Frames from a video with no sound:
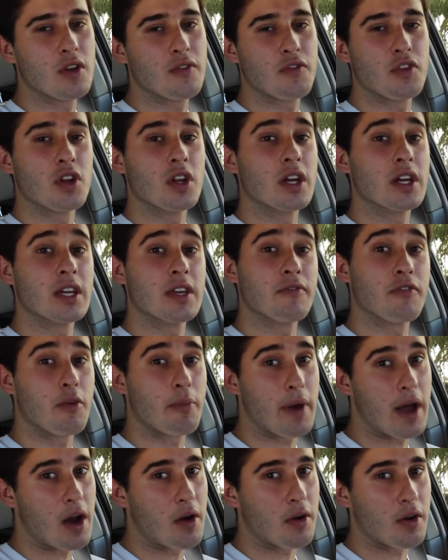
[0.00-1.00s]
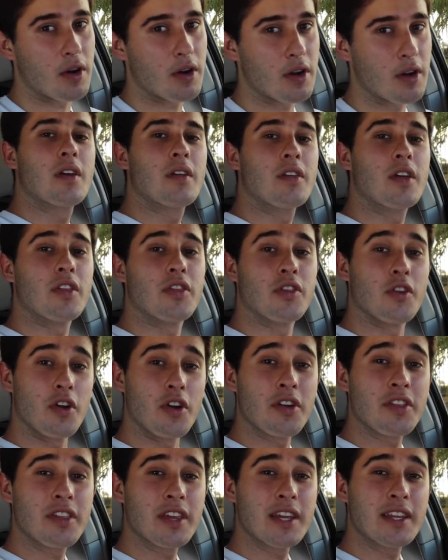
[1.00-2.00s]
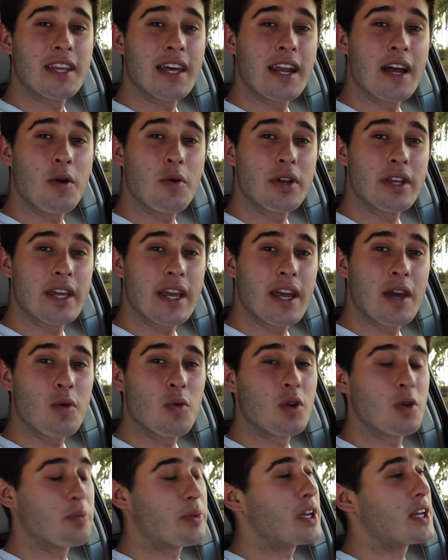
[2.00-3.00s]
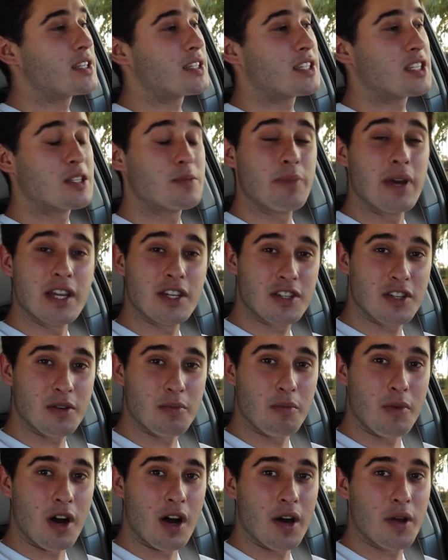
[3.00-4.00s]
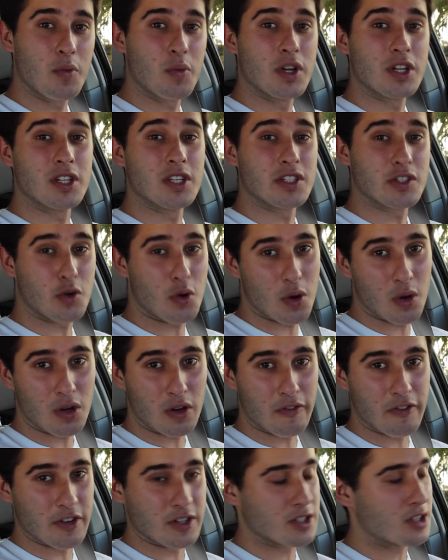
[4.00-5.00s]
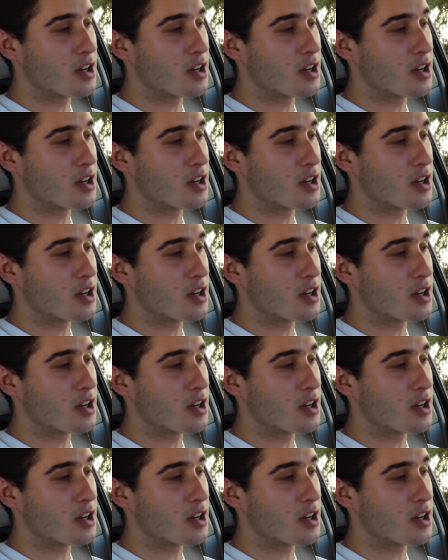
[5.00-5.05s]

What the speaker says: if you're looking for power. The third thing that I would get would be a suspension mod, which is coilovers.